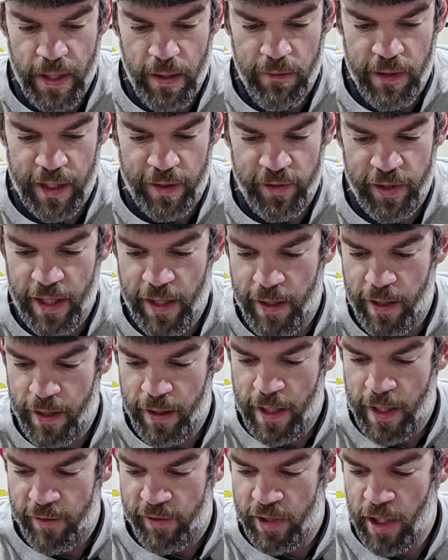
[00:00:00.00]
like I said,
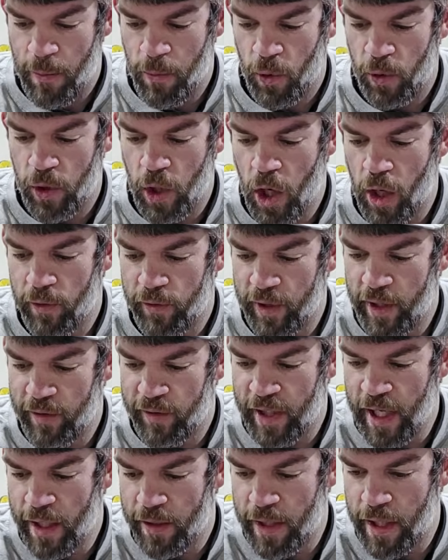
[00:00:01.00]
I stumbled across
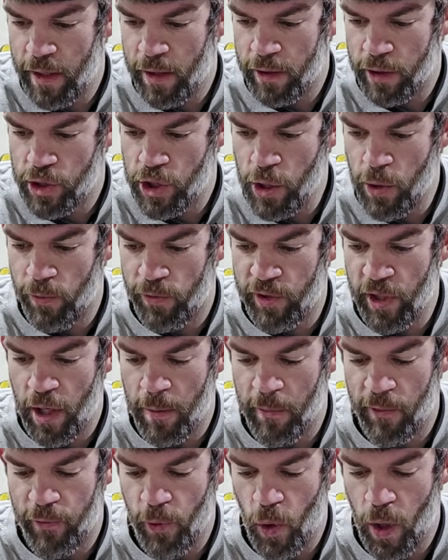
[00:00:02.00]
this. Got to shoot
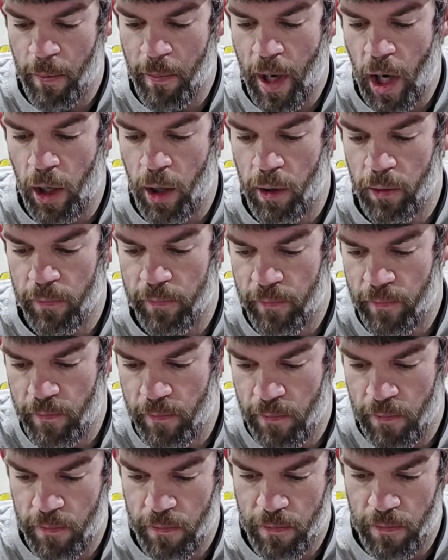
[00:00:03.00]
some before I
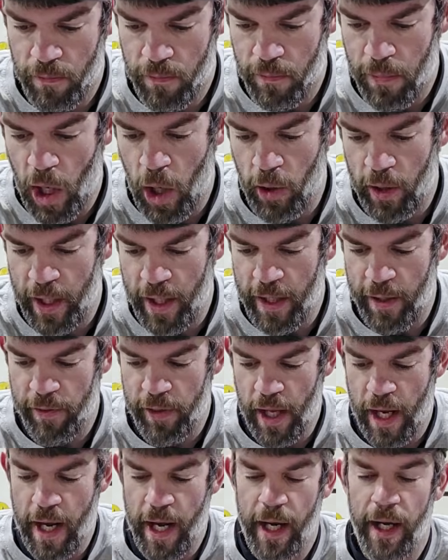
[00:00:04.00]
bought
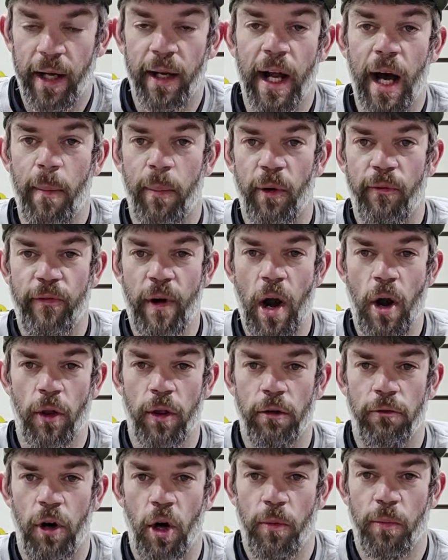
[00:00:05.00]
anything. I prefer
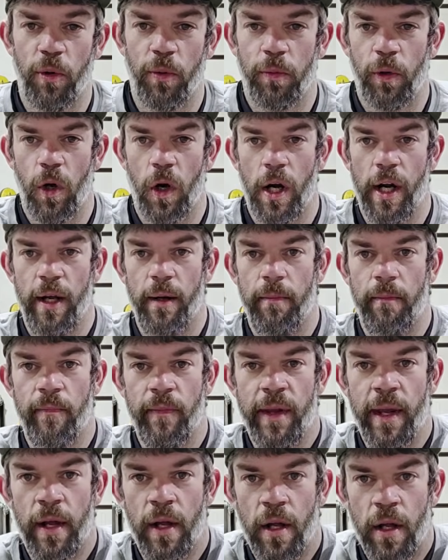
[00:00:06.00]
the aluminum grip.
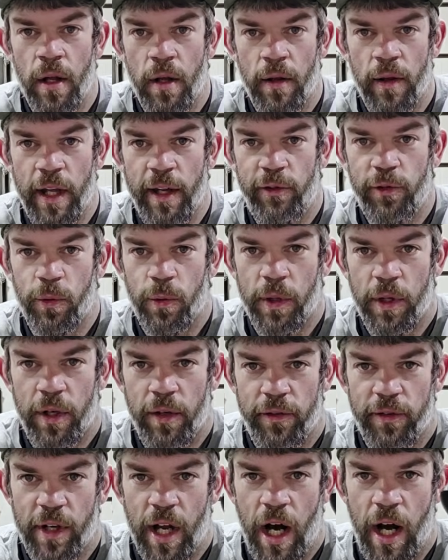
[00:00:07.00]
This one
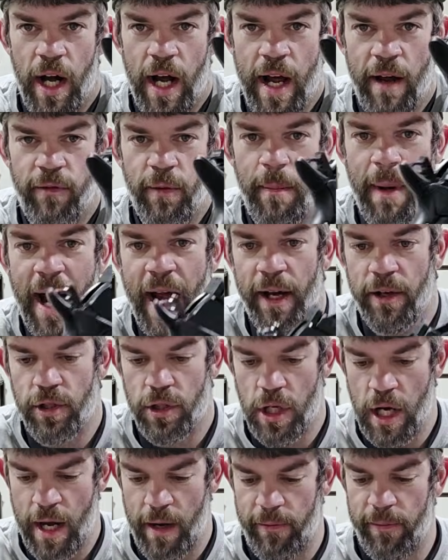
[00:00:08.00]
does not have a
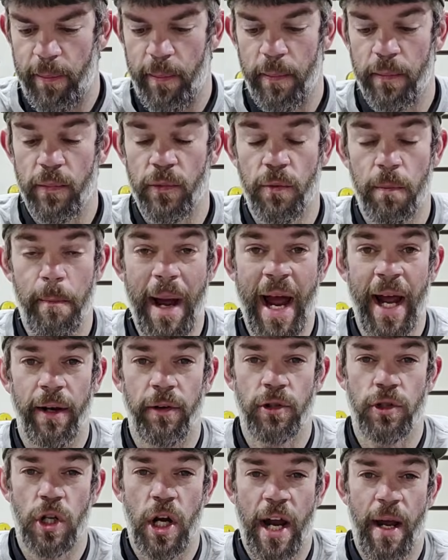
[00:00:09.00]

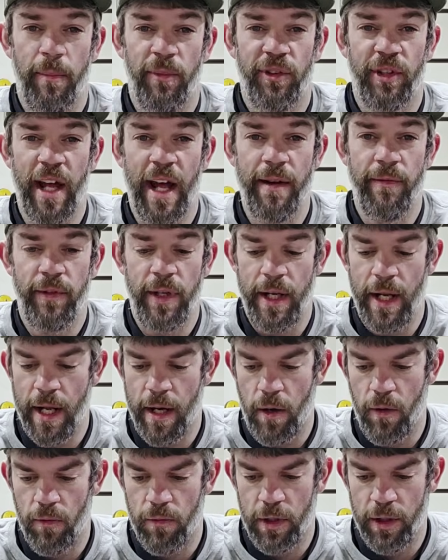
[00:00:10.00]
backstrap safety. I
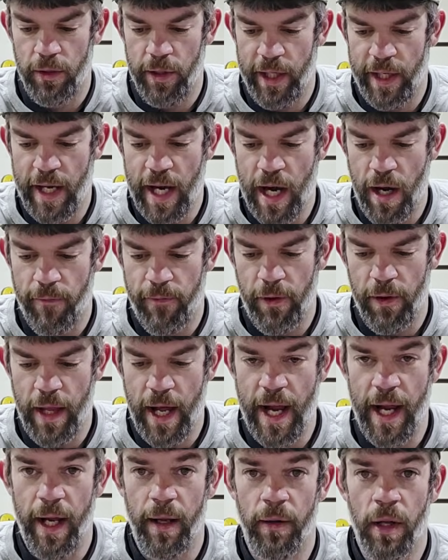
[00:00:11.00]
don't really care for
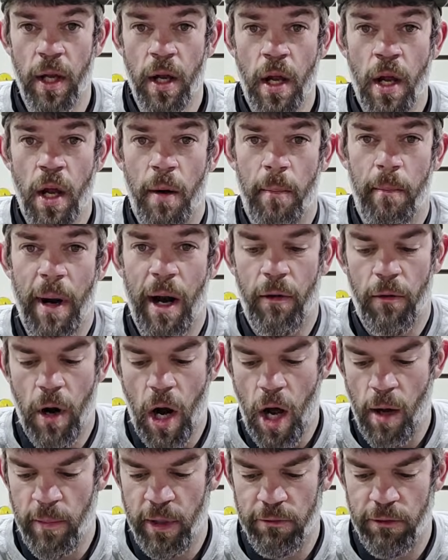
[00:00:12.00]
that. My
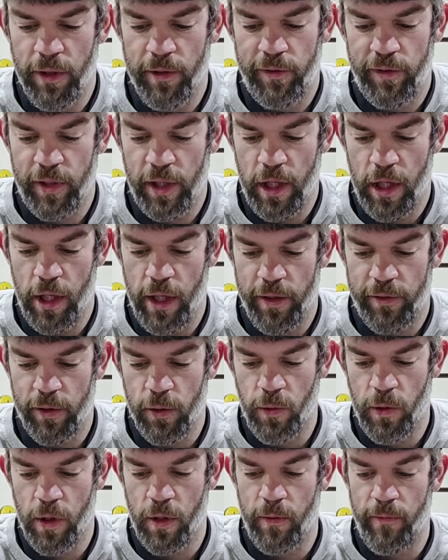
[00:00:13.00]
Romulus, it's
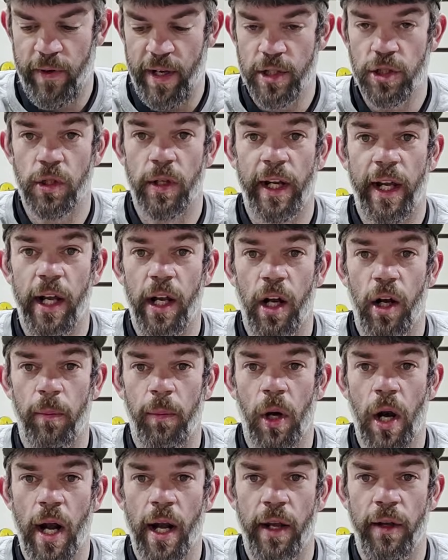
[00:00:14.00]
going to eventually get
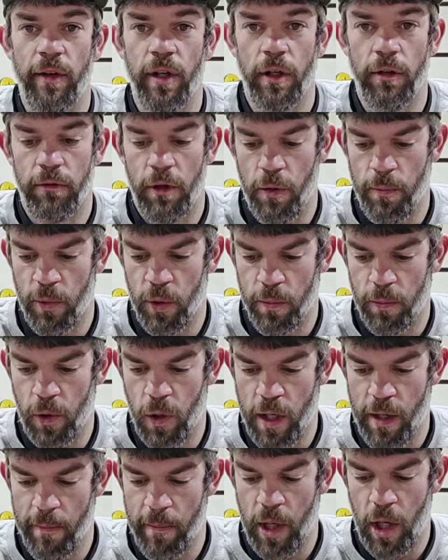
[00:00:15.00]
upgraded to aluminum
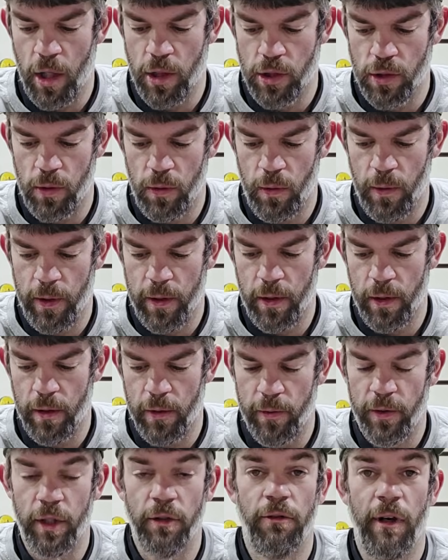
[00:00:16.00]
grip module with
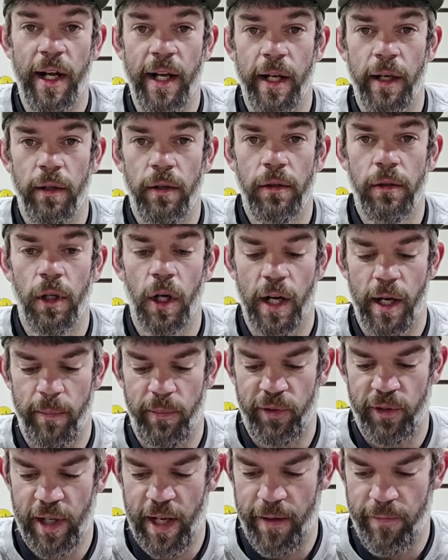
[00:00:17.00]
a deleted
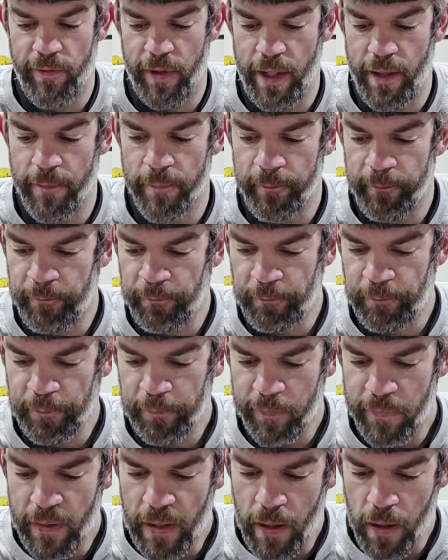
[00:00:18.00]
grip safety.
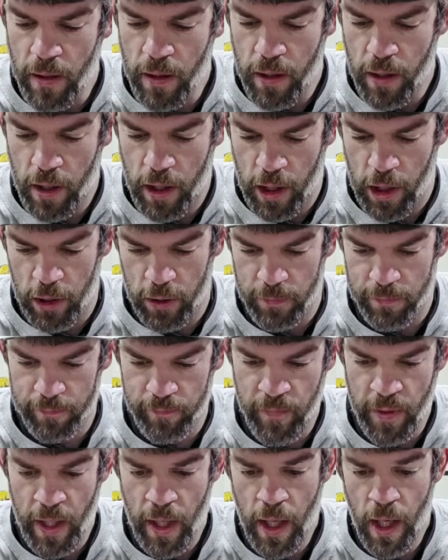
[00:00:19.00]

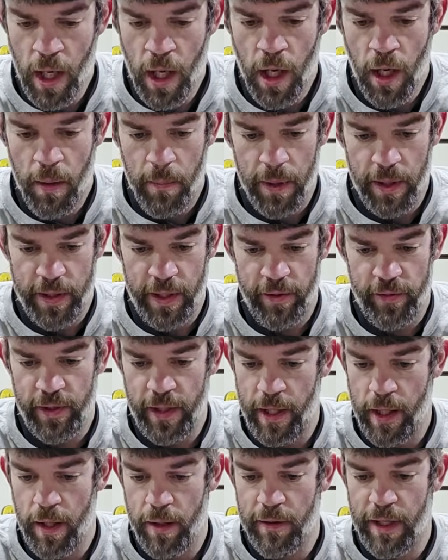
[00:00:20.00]
But this
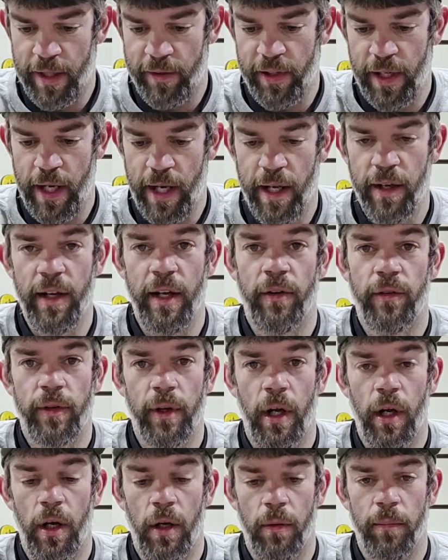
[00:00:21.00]
here, like I said, it is
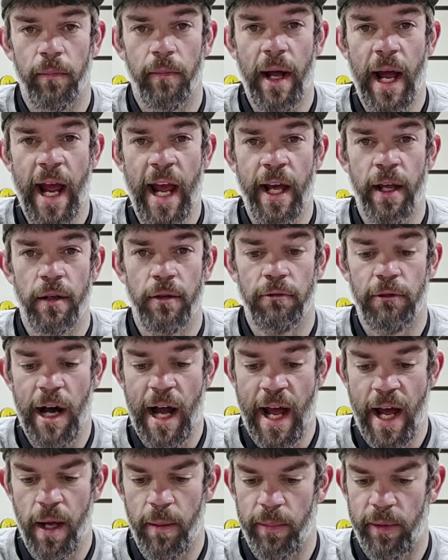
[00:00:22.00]
hand
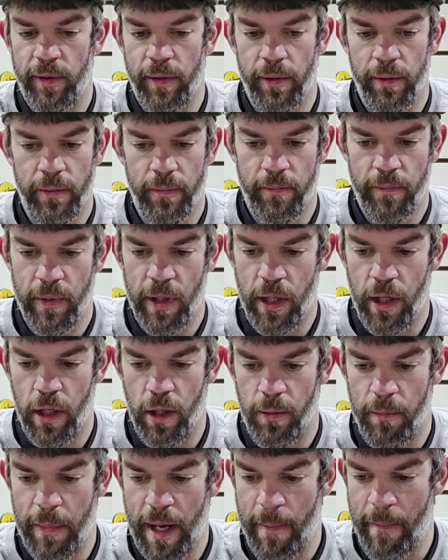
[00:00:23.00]
lapped
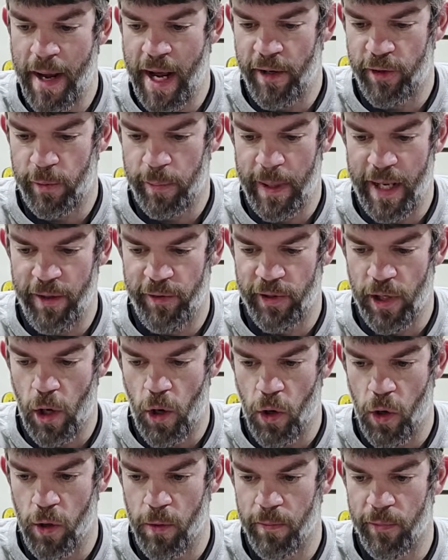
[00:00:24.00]
by Masterpiece
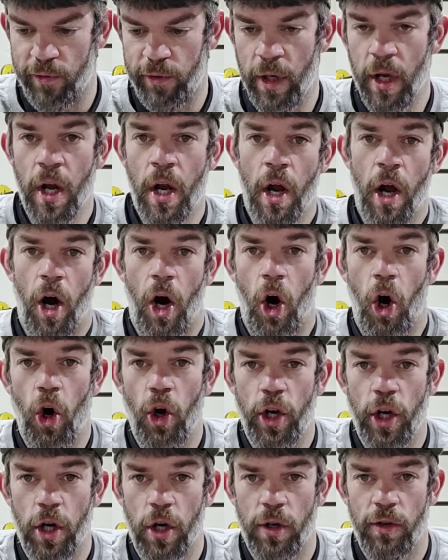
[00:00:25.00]
Arms.
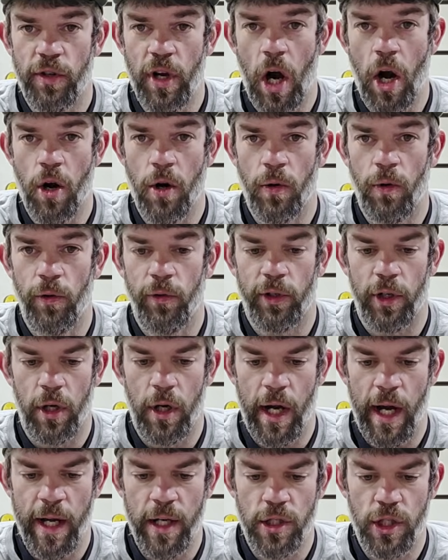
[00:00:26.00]
All your internals
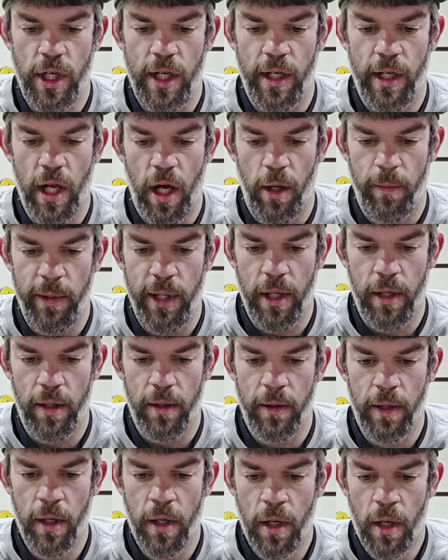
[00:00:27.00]
are EGW